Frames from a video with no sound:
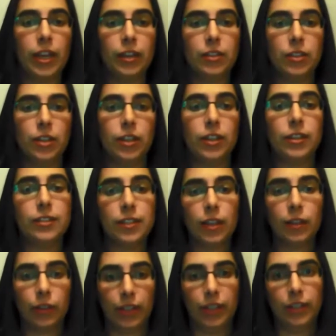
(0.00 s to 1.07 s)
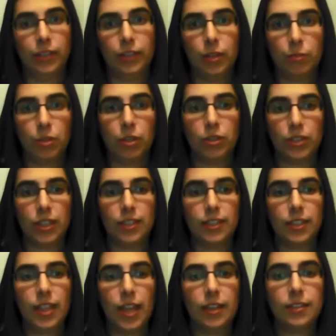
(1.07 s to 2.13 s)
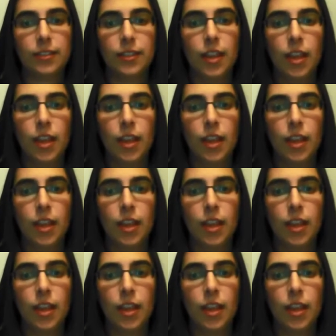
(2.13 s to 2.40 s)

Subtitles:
I took an accelerated computer science class.